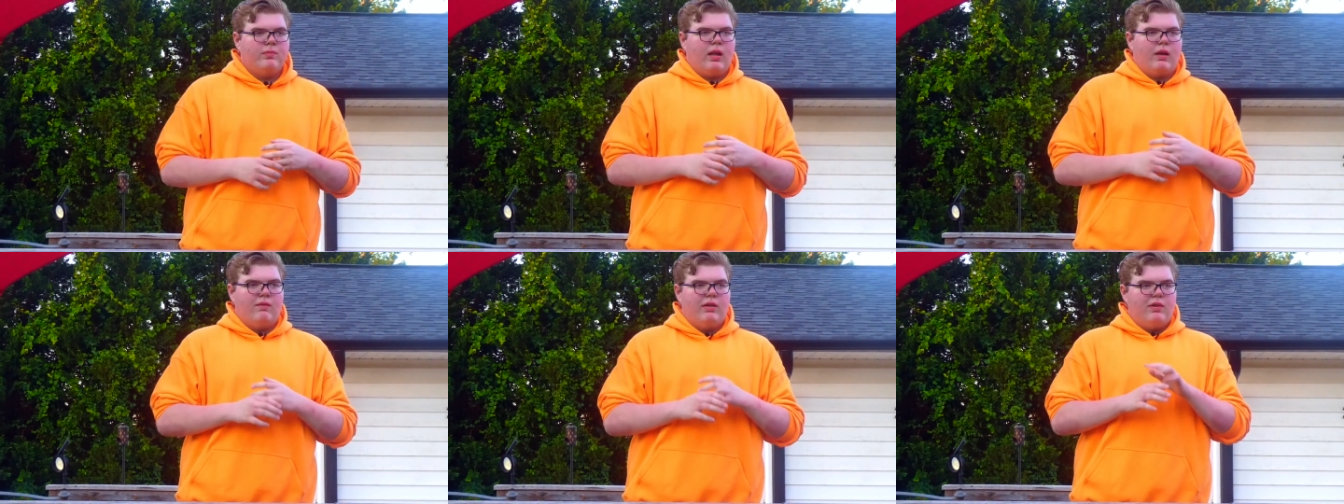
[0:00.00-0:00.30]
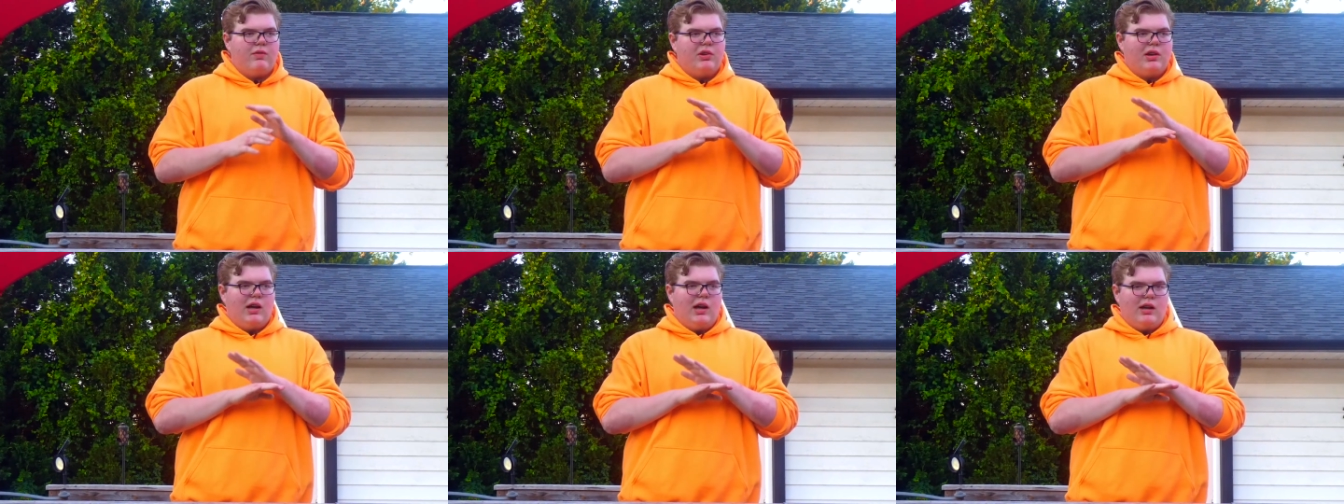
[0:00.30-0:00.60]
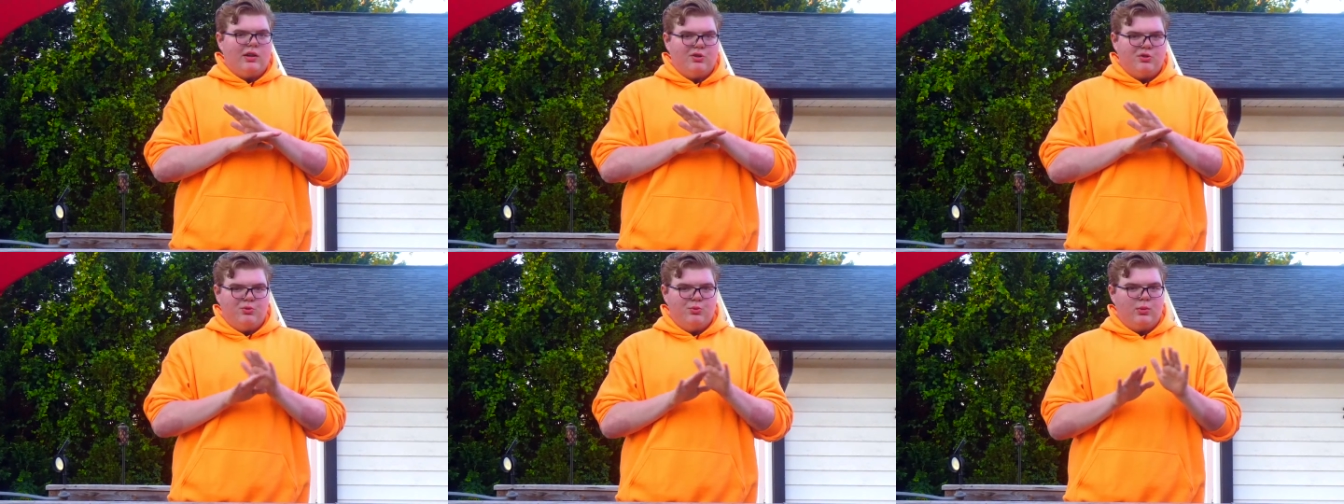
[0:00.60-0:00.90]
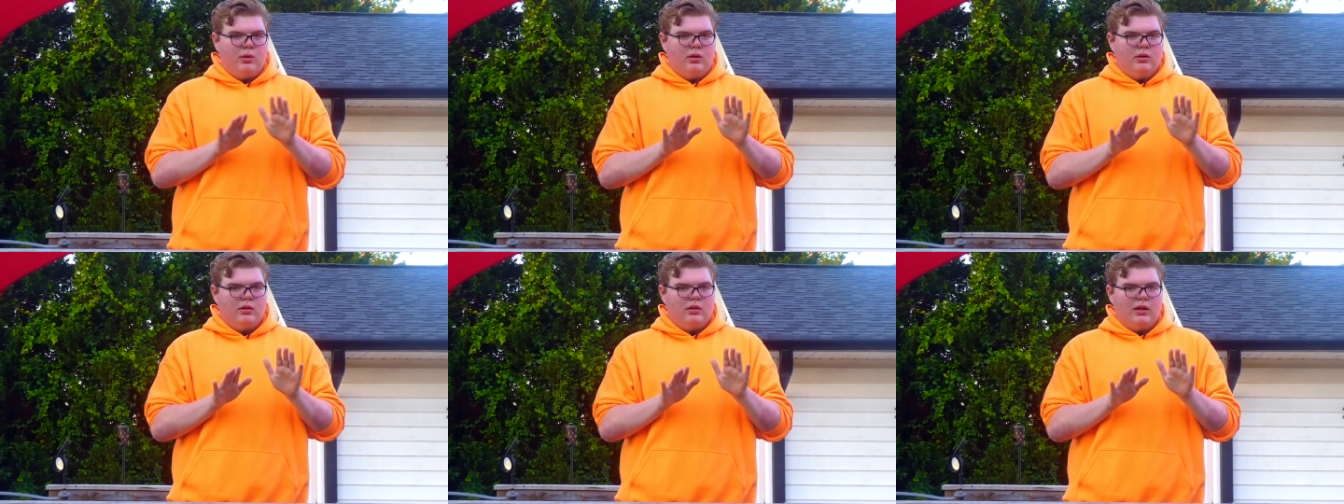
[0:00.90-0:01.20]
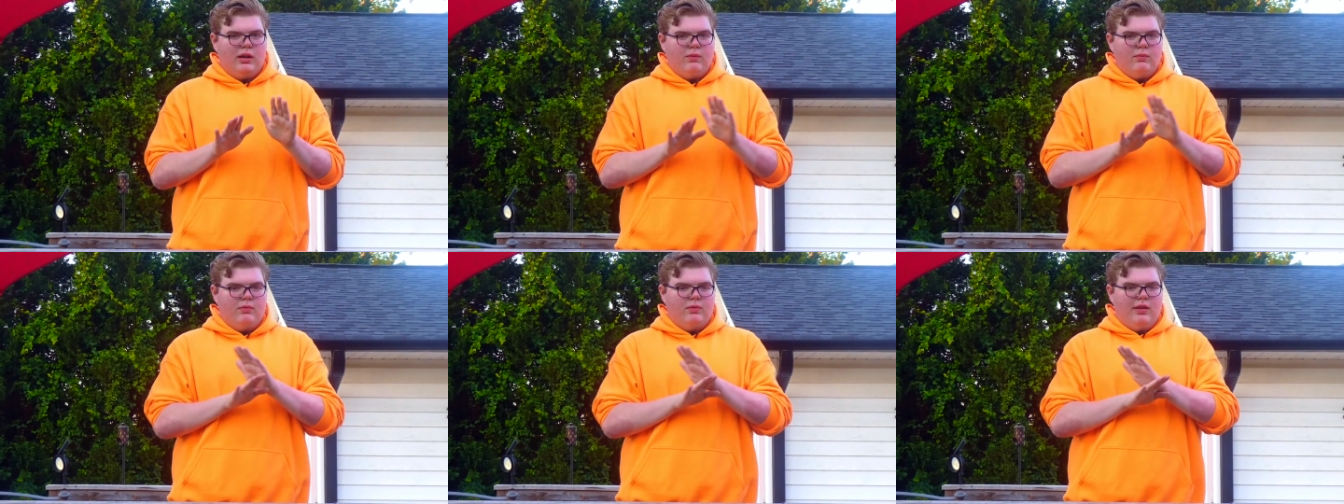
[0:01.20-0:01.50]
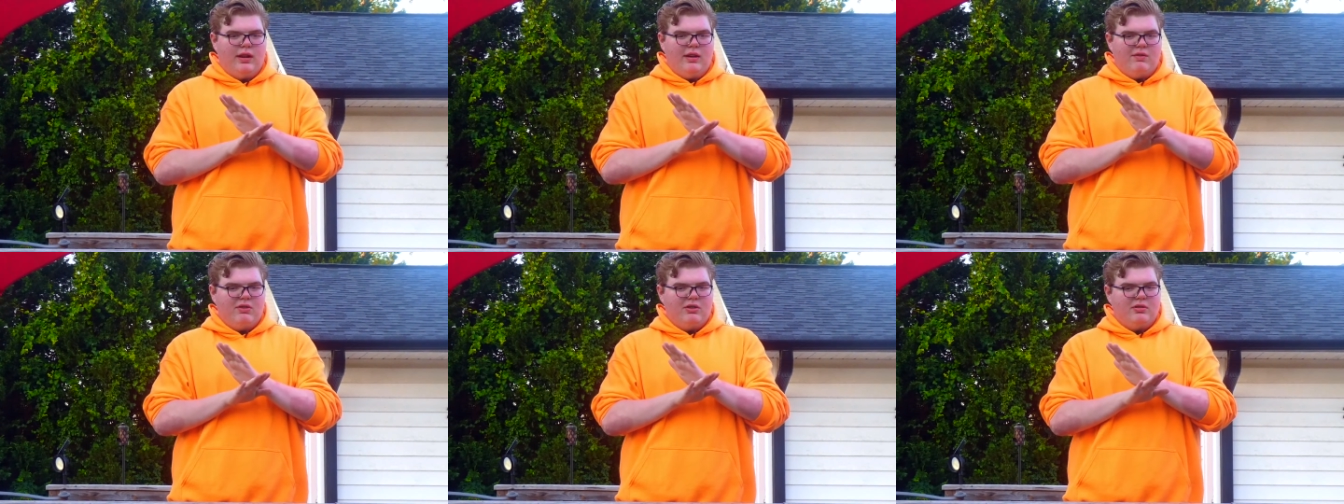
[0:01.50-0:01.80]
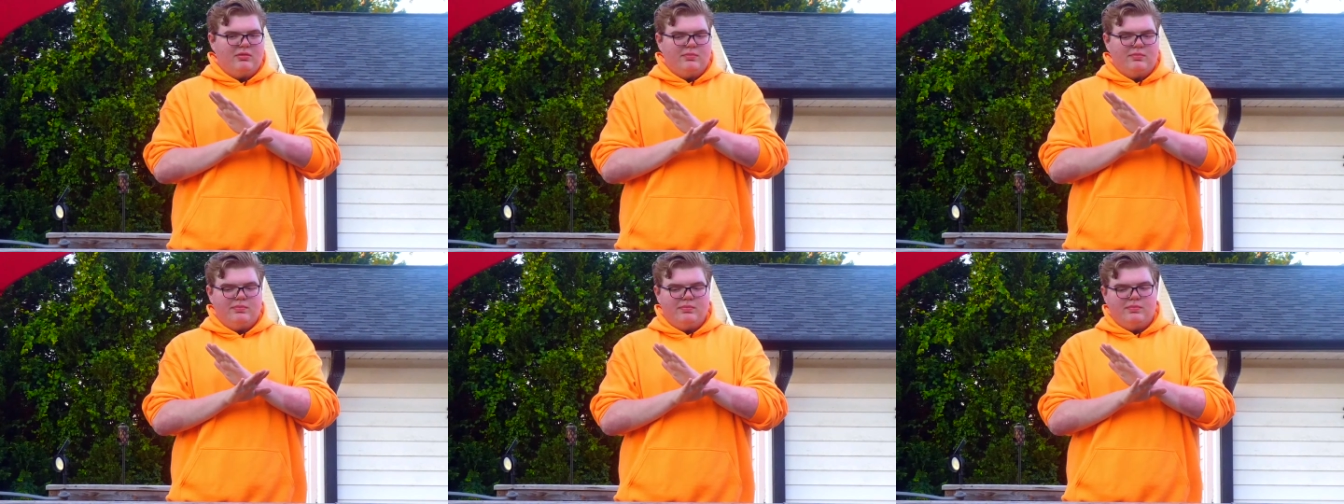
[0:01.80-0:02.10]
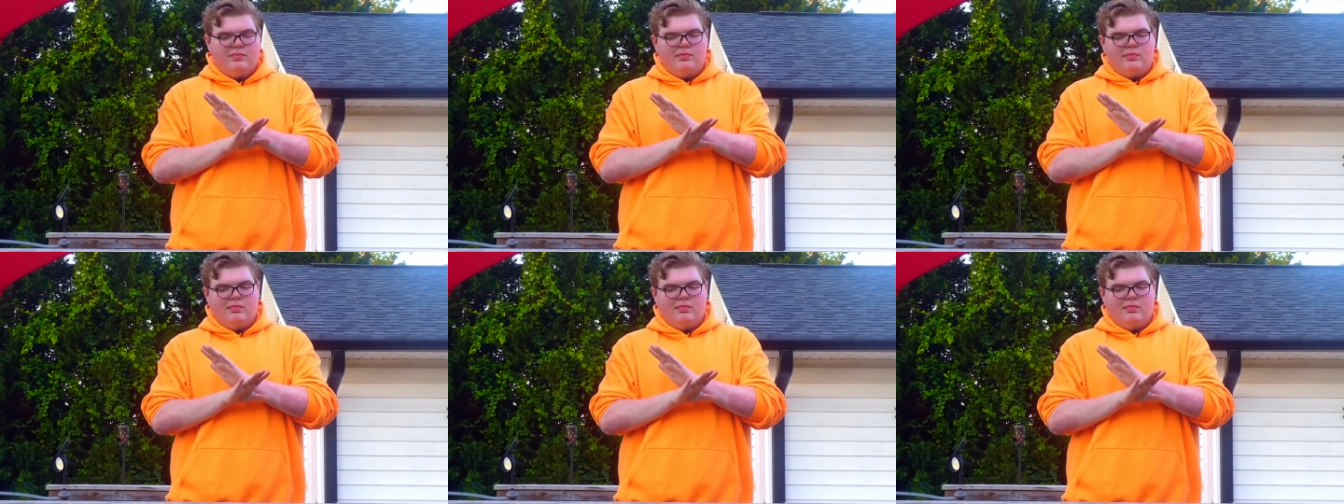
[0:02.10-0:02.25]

I've never gotten drunk. I've never